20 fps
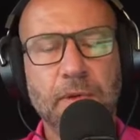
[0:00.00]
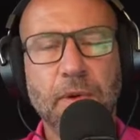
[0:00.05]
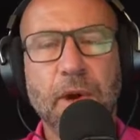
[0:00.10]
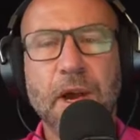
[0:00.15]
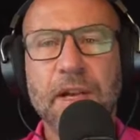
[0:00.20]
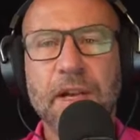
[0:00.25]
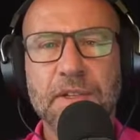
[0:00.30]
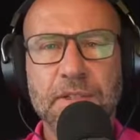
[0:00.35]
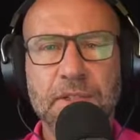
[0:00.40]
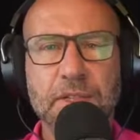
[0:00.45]

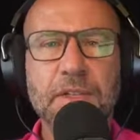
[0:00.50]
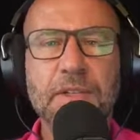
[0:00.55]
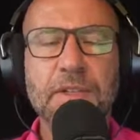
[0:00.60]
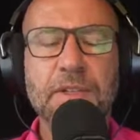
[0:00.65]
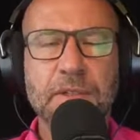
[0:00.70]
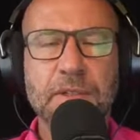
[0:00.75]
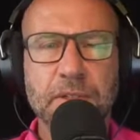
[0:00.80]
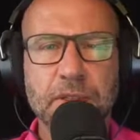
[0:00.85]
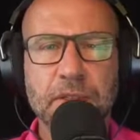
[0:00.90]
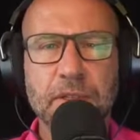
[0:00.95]
ask
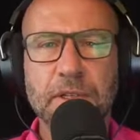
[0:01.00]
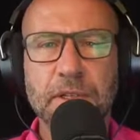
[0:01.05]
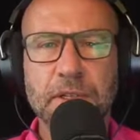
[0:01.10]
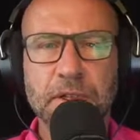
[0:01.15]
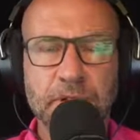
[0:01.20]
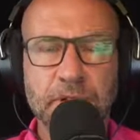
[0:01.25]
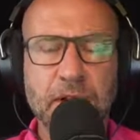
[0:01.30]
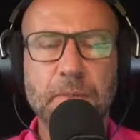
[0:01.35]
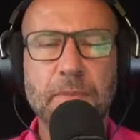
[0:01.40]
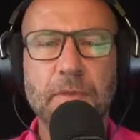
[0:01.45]

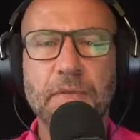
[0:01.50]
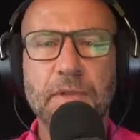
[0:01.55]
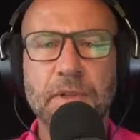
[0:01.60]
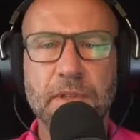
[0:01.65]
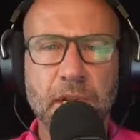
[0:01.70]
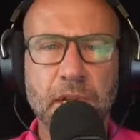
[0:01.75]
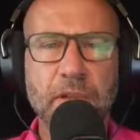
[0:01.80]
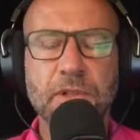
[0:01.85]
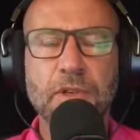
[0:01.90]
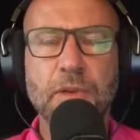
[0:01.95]
these type of
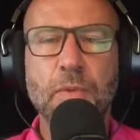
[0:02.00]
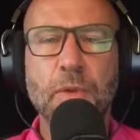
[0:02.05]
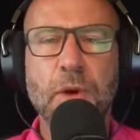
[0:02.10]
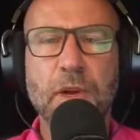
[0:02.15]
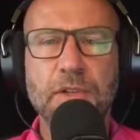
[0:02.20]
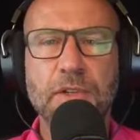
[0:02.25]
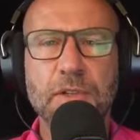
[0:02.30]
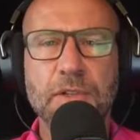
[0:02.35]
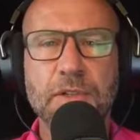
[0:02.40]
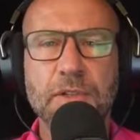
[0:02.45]
intelligent
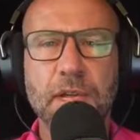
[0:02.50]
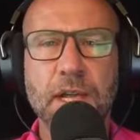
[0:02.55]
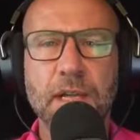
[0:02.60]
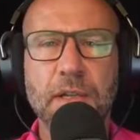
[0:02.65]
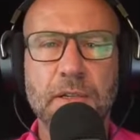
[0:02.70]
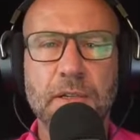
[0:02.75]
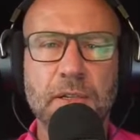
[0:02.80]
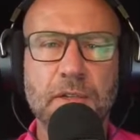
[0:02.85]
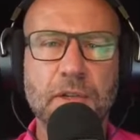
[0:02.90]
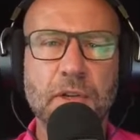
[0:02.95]
questions
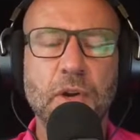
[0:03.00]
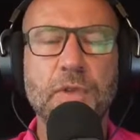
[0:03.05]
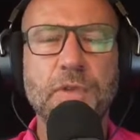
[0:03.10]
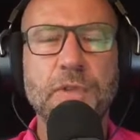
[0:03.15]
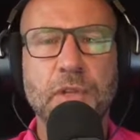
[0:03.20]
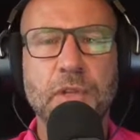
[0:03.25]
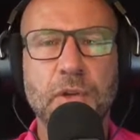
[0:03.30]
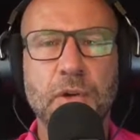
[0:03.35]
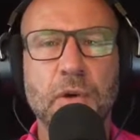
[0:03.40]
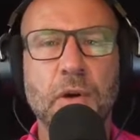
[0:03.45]
that shows
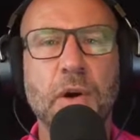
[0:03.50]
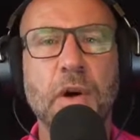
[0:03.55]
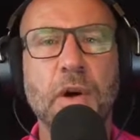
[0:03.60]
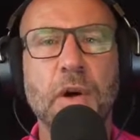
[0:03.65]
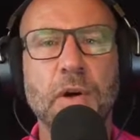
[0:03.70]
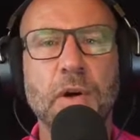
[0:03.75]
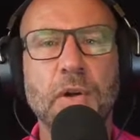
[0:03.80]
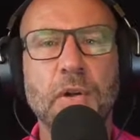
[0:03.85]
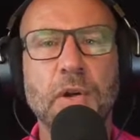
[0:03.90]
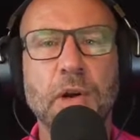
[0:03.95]
that you
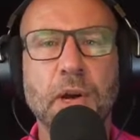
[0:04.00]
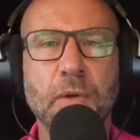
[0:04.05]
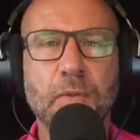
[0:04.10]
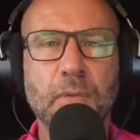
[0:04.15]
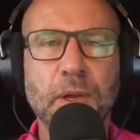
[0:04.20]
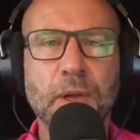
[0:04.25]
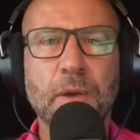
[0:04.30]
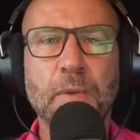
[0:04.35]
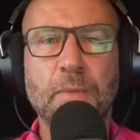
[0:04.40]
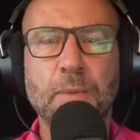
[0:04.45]
are a
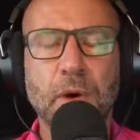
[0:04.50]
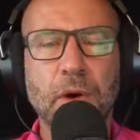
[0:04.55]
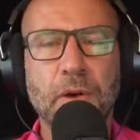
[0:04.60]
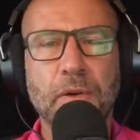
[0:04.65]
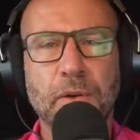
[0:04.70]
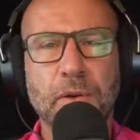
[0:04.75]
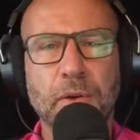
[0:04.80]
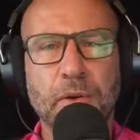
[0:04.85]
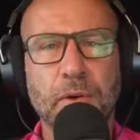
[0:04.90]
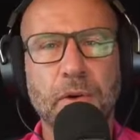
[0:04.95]
real
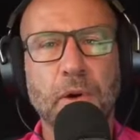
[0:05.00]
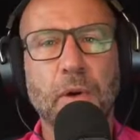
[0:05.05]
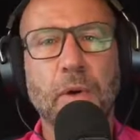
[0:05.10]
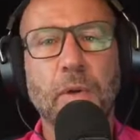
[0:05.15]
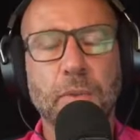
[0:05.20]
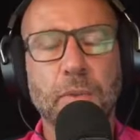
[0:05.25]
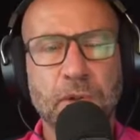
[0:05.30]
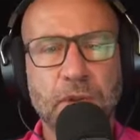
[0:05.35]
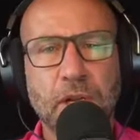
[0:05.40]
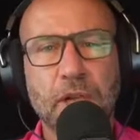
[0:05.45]
partner
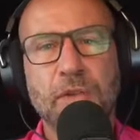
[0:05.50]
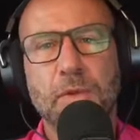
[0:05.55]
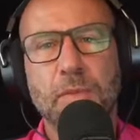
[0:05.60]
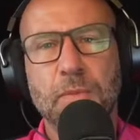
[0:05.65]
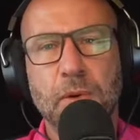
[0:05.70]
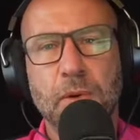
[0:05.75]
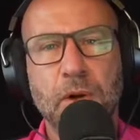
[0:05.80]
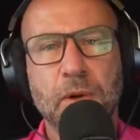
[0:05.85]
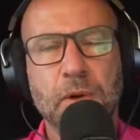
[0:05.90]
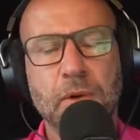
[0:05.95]
or potential
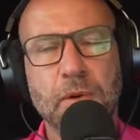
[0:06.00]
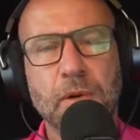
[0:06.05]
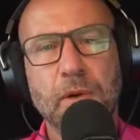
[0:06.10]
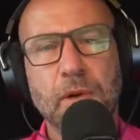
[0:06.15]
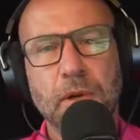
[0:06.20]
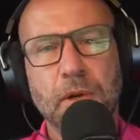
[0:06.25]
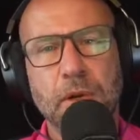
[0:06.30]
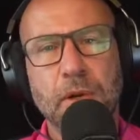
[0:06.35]
partner.